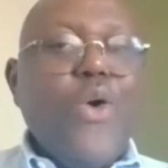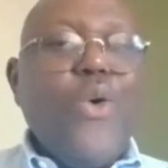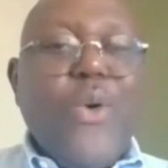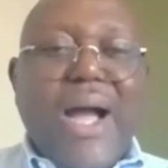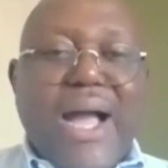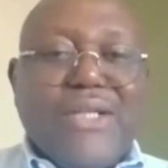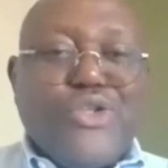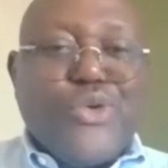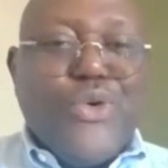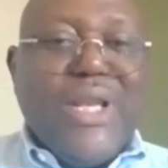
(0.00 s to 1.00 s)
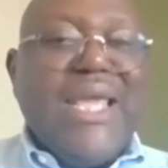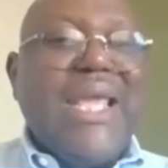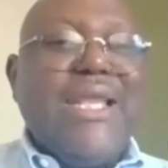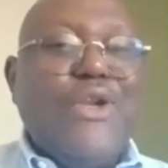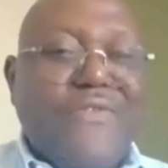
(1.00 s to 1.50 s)
who are truly
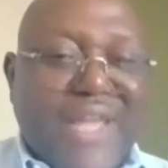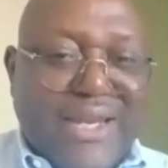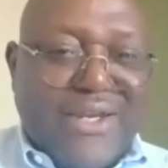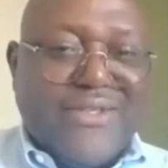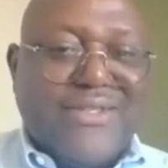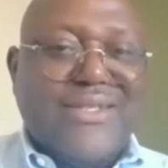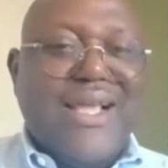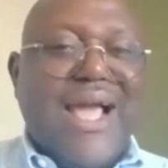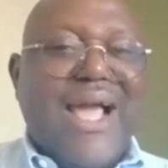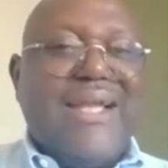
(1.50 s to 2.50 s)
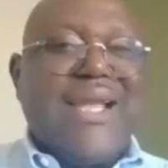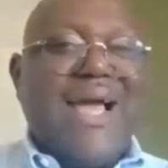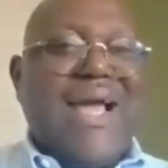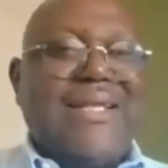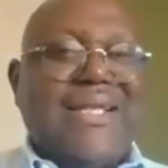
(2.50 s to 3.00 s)
innovators.
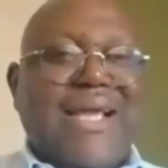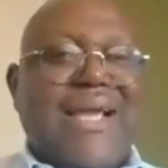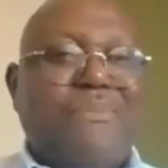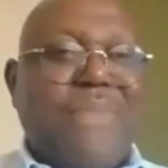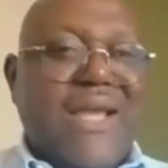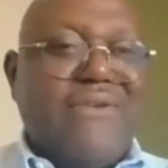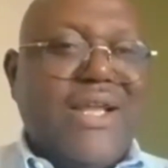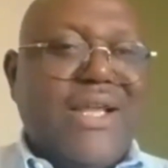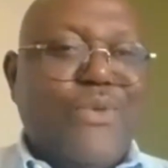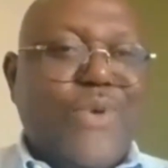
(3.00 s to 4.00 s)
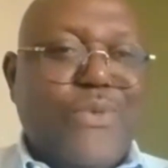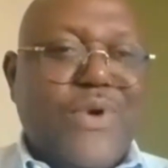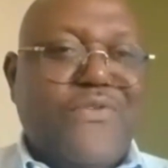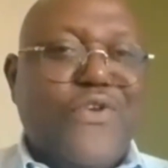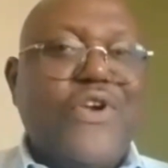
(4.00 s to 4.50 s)
And Mary, when
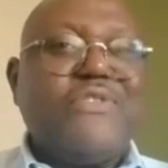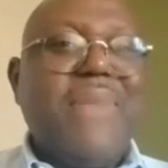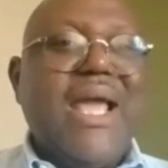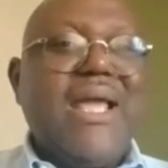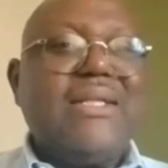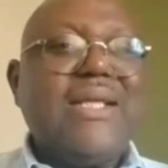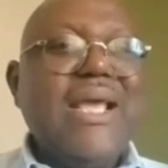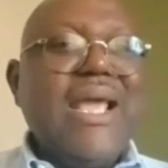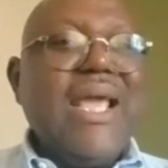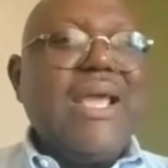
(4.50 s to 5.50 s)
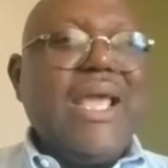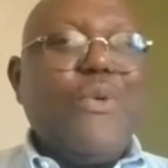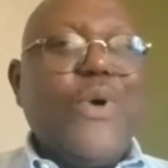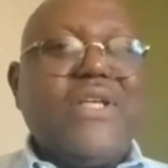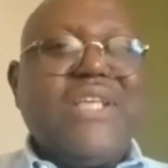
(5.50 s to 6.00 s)
we first met,
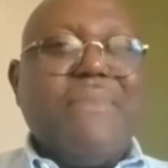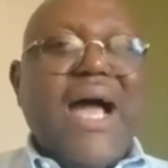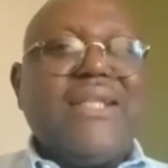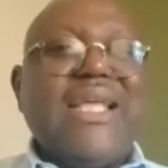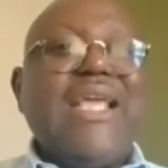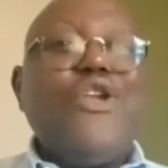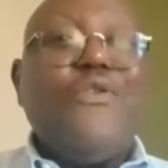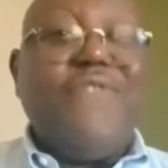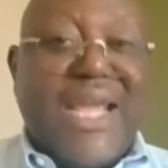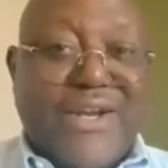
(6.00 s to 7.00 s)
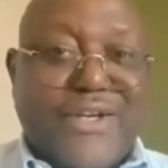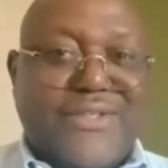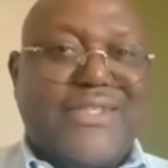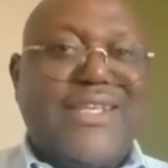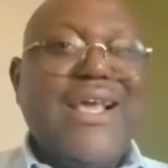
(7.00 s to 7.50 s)
it was about the
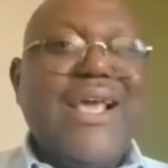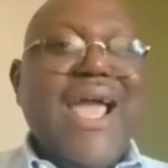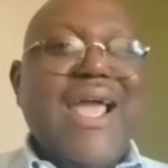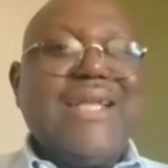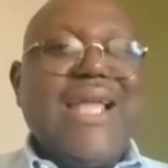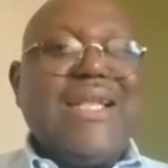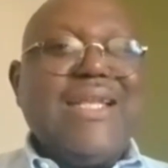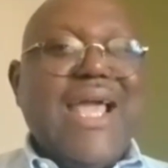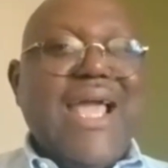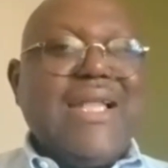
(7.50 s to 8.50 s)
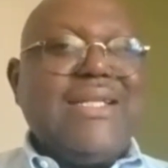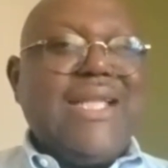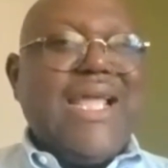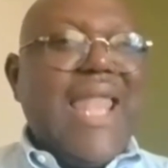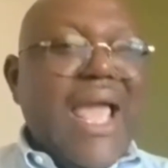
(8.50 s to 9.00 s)
innovators. And then
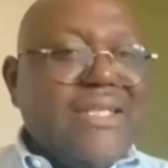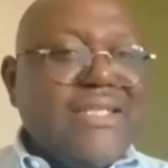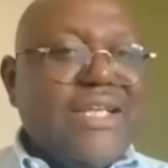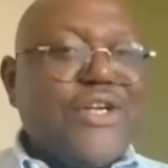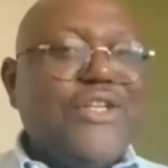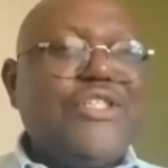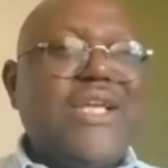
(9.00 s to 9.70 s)
the lexicon